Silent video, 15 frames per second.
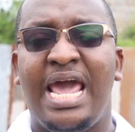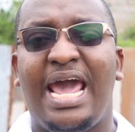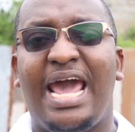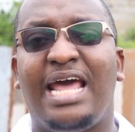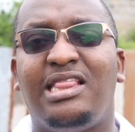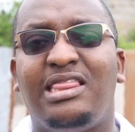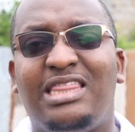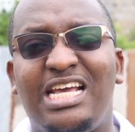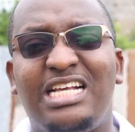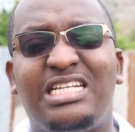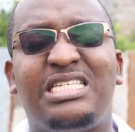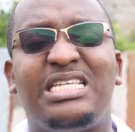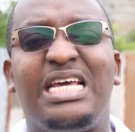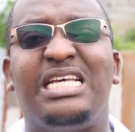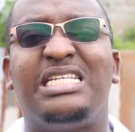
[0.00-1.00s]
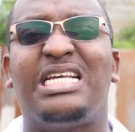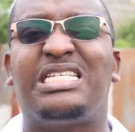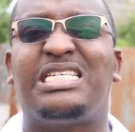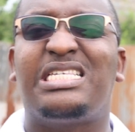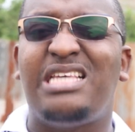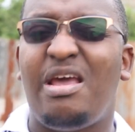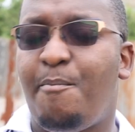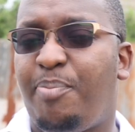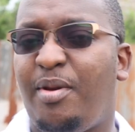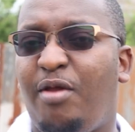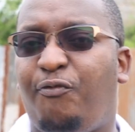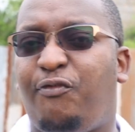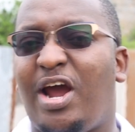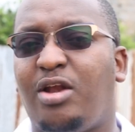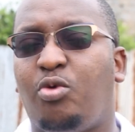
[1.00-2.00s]
And this is a
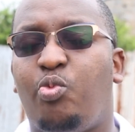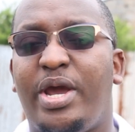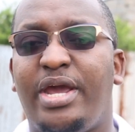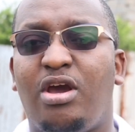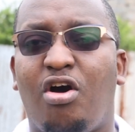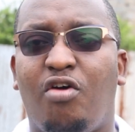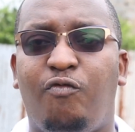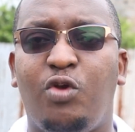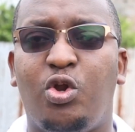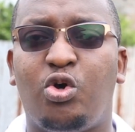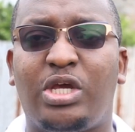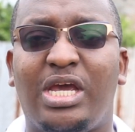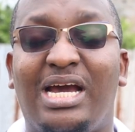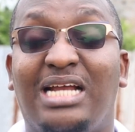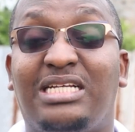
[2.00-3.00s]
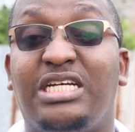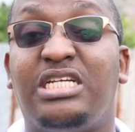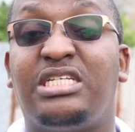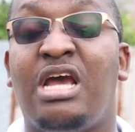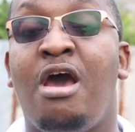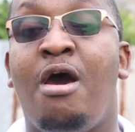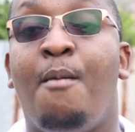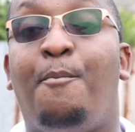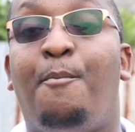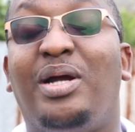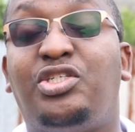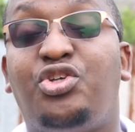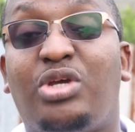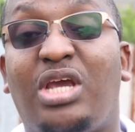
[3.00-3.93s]
simplified way of looking at it, but you